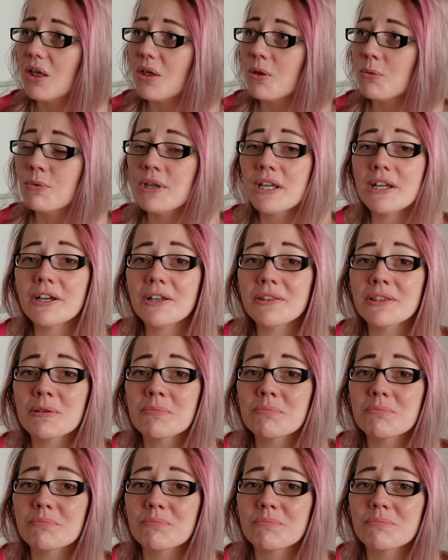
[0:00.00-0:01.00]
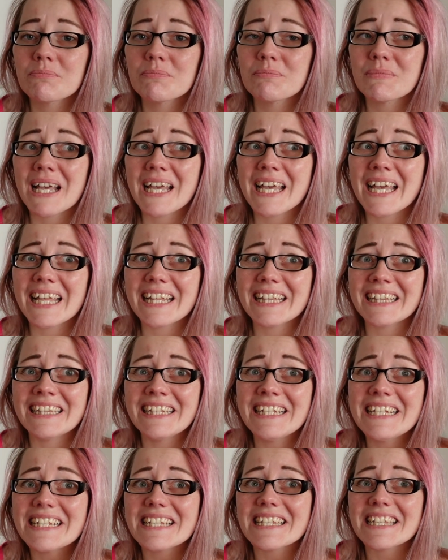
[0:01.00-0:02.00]
We got them at
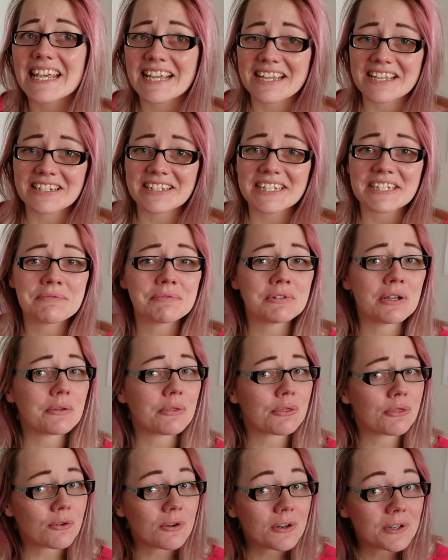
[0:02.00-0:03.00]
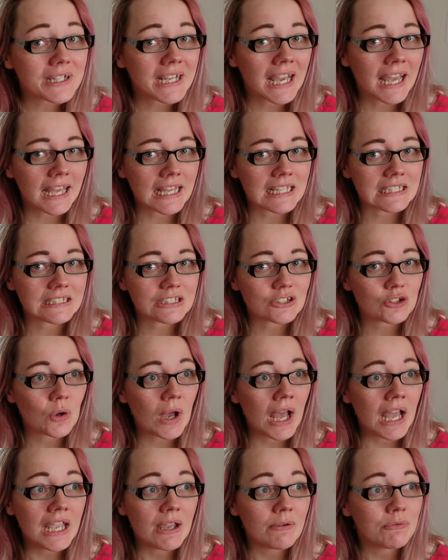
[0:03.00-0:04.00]
least second, if not third hand, so
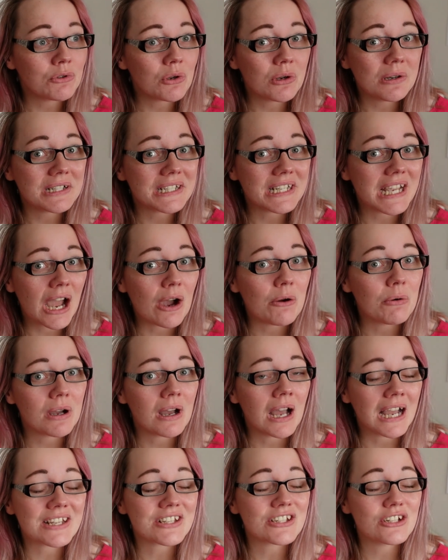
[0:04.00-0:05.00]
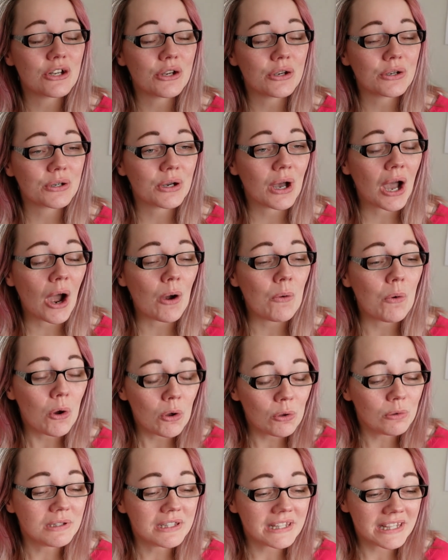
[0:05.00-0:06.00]
I have no idea how
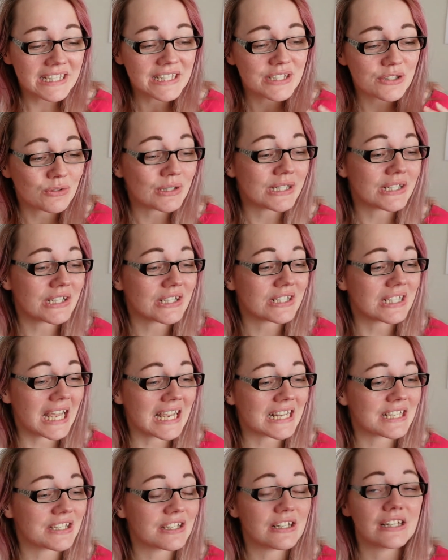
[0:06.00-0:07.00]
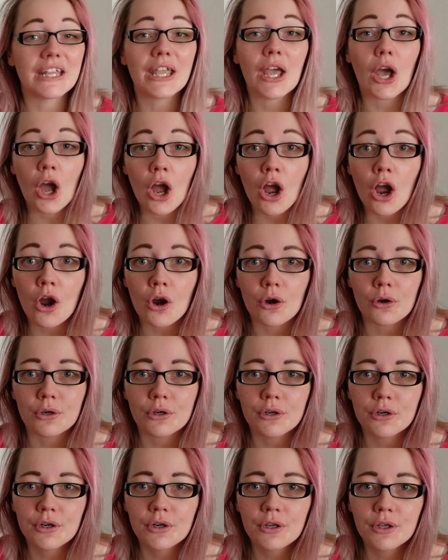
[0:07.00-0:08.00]
old these dresses actually
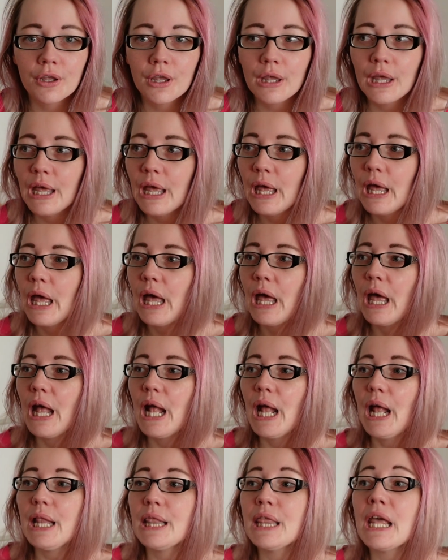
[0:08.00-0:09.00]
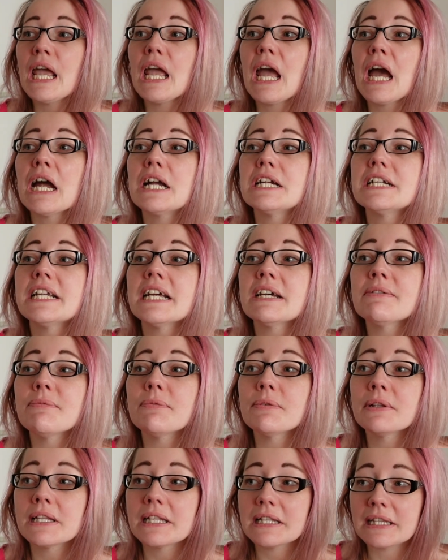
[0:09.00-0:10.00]
are. They are
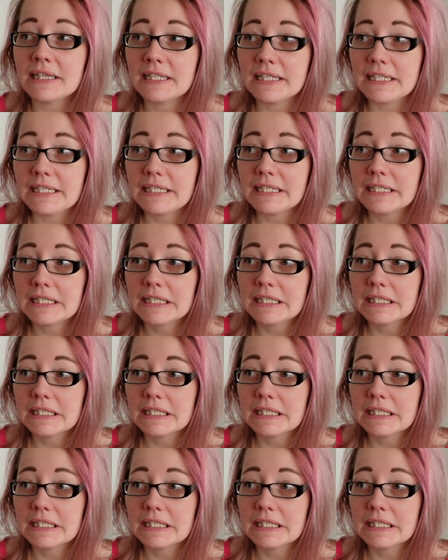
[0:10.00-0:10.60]
definitely